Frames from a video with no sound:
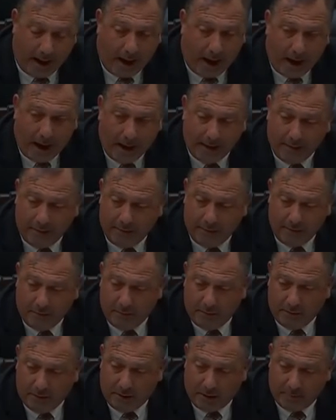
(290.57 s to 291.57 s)
I
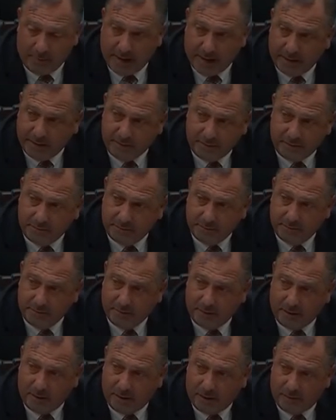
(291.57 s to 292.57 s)
commend
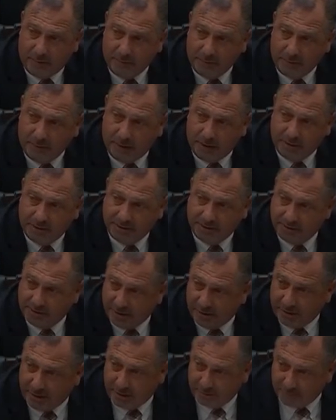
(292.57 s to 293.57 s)

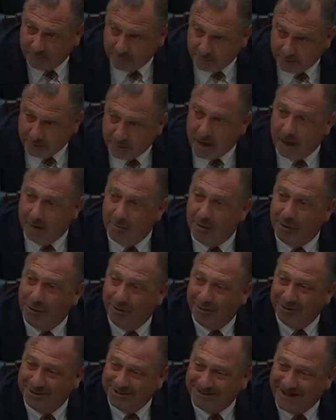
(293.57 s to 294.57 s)
Undersecretary
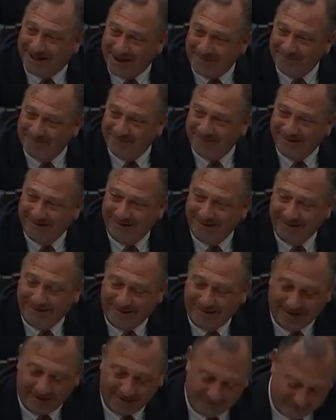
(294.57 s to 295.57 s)
Gadamoller at the time
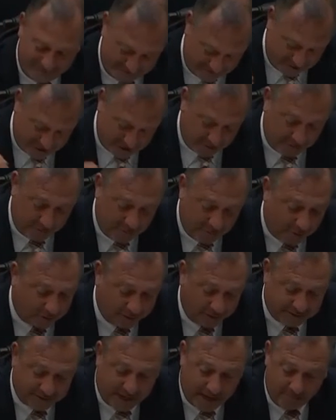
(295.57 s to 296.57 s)
and Chairman Mull
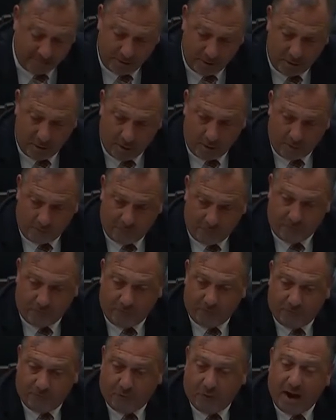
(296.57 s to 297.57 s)
at the time
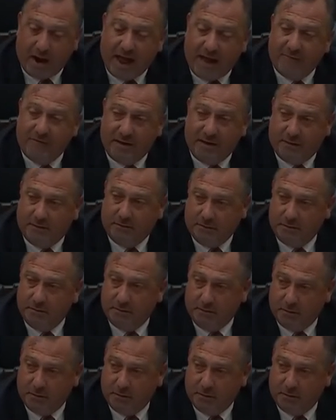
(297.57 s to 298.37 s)
for having